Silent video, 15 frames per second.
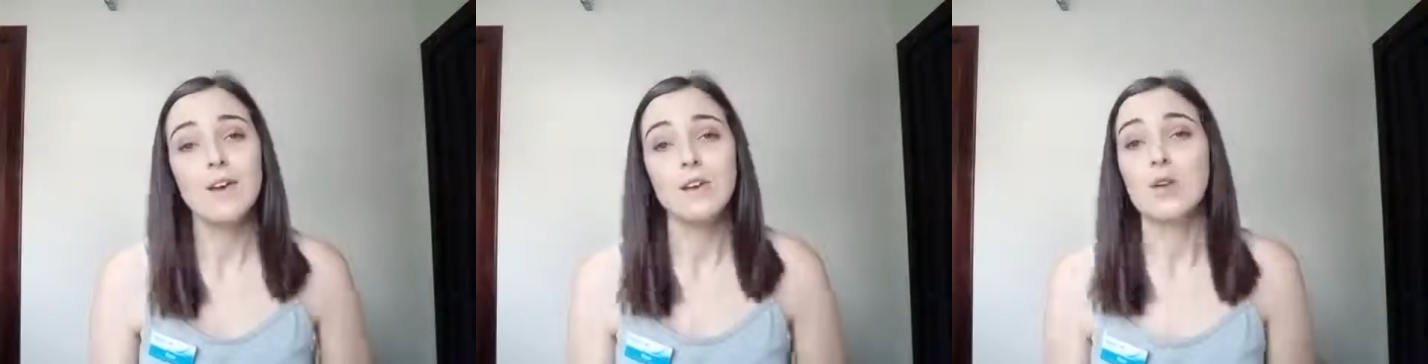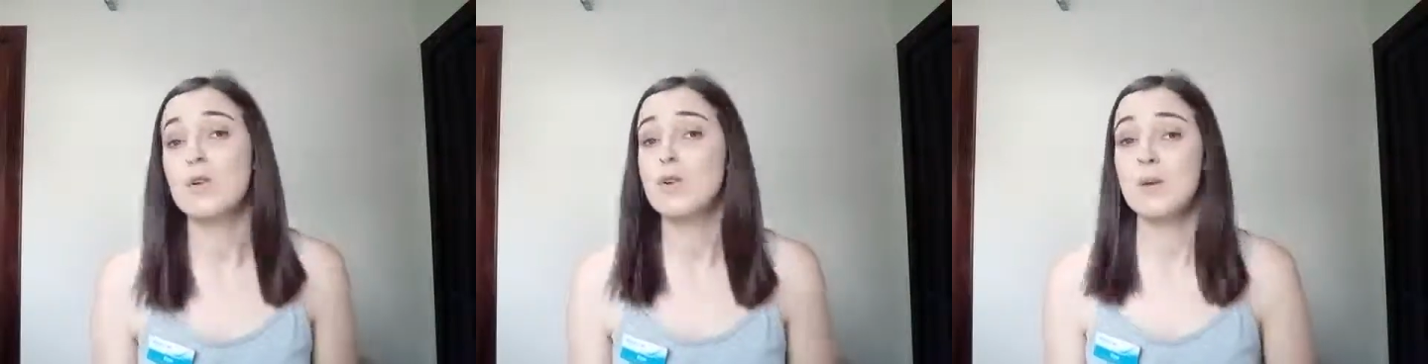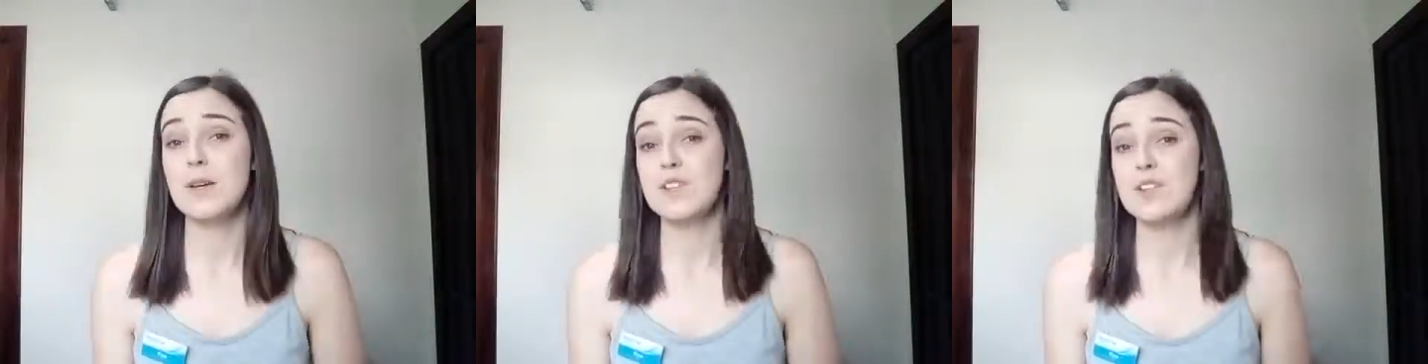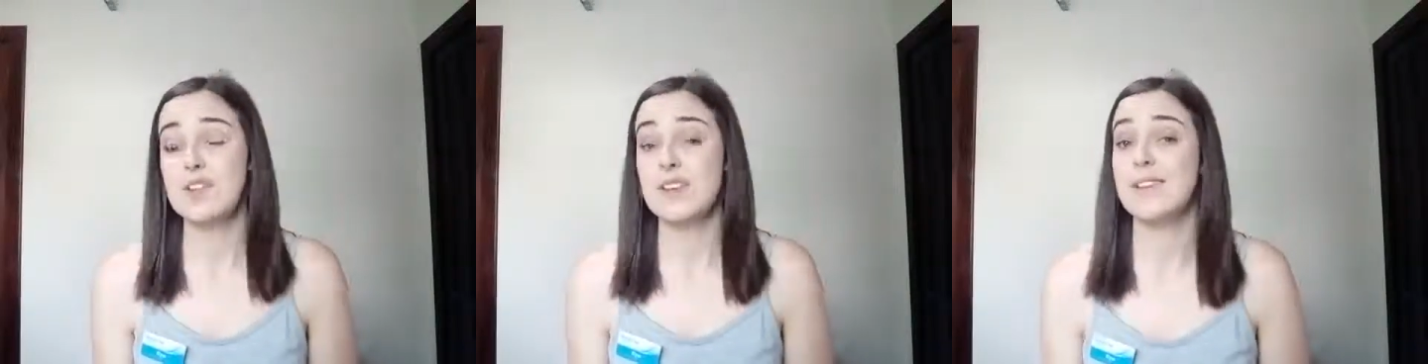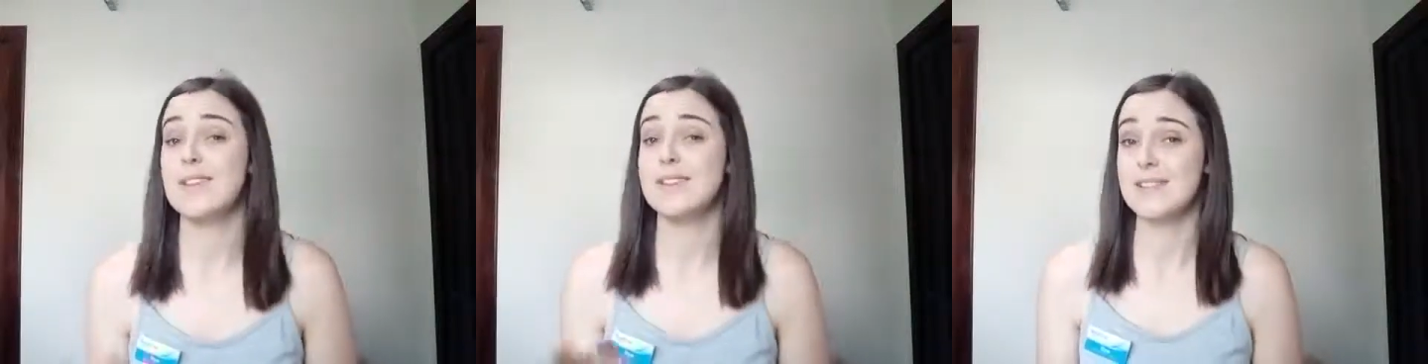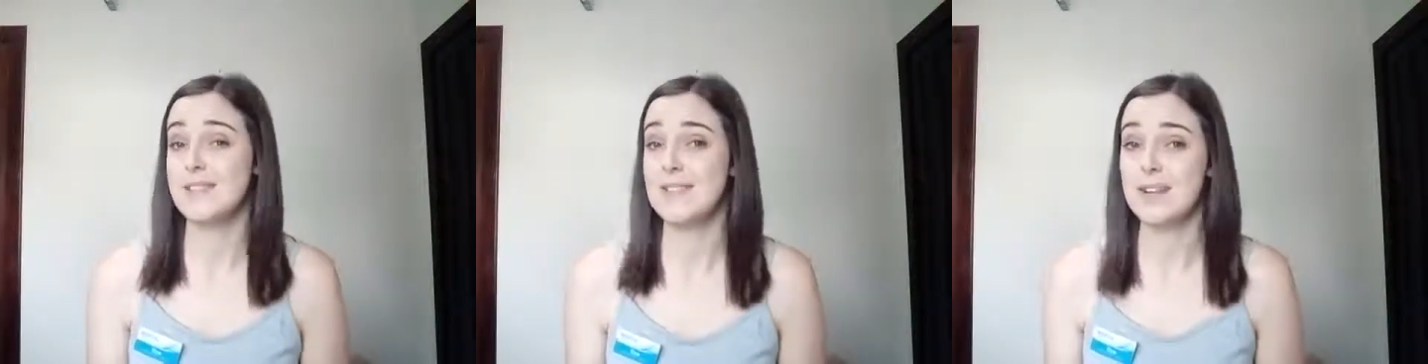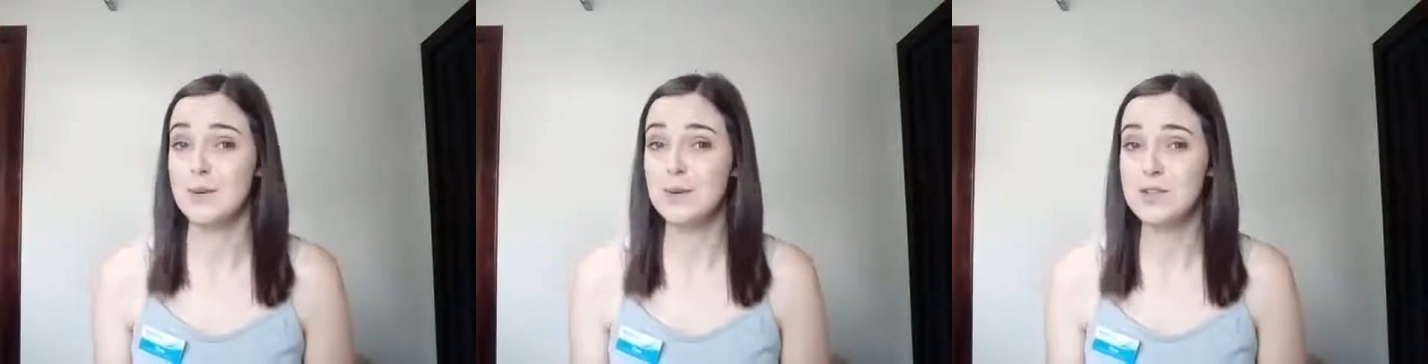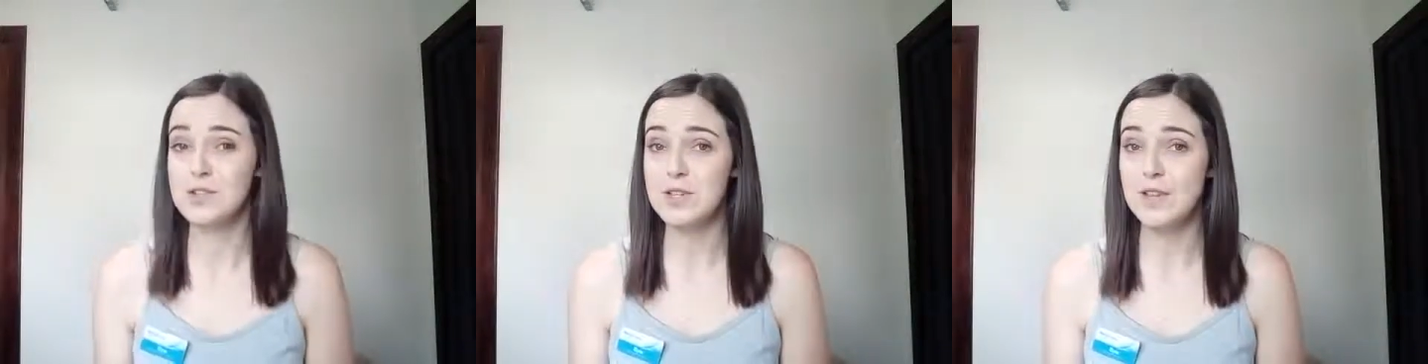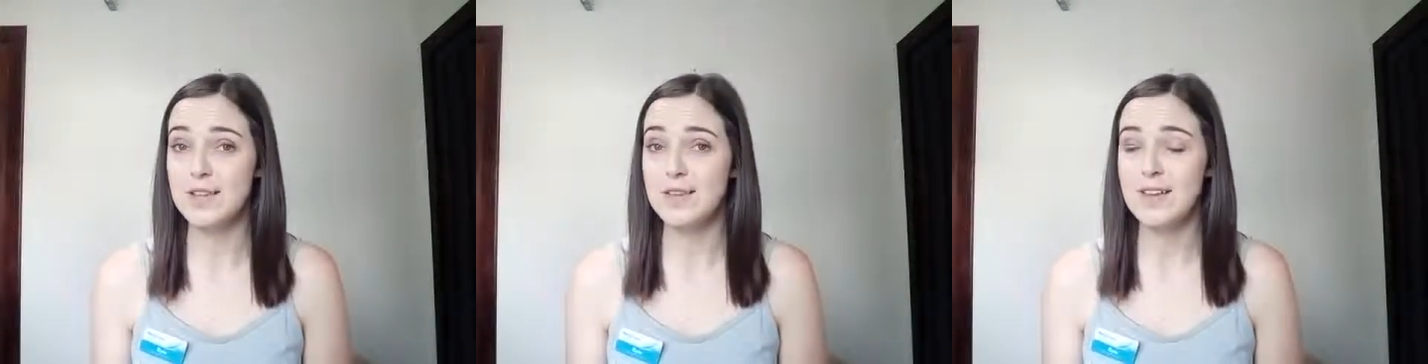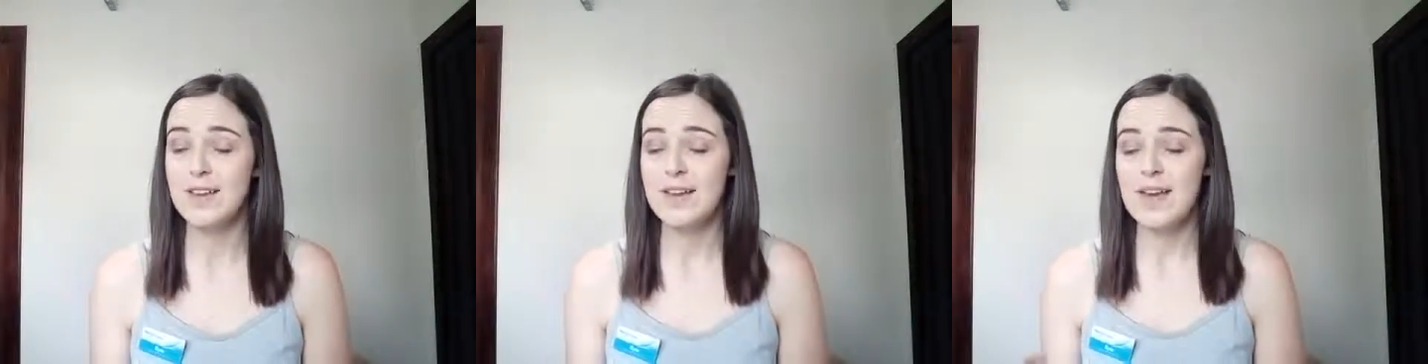No question is a silly question.